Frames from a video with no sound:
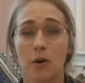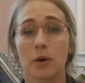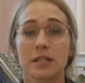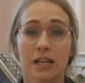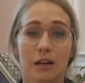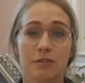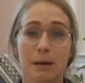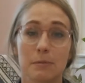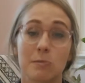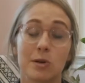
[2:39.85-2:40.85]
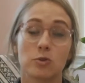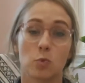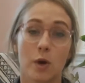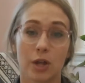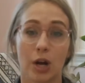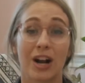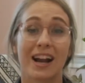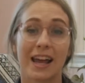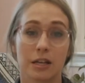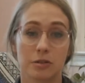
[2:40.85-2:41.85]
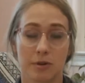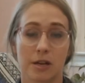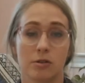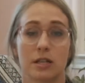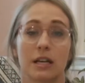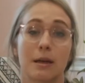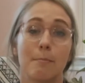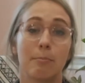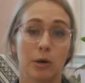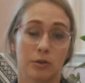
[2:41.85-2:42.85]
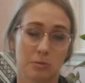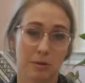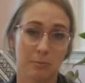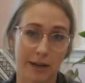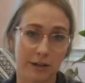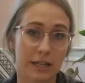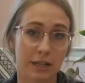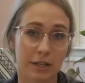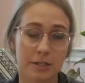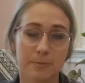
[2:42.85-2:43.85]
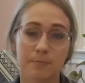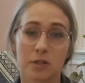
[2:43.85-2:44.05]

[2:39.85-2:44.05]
Focusing on family meals with her and Rio to get them both to be better eaters.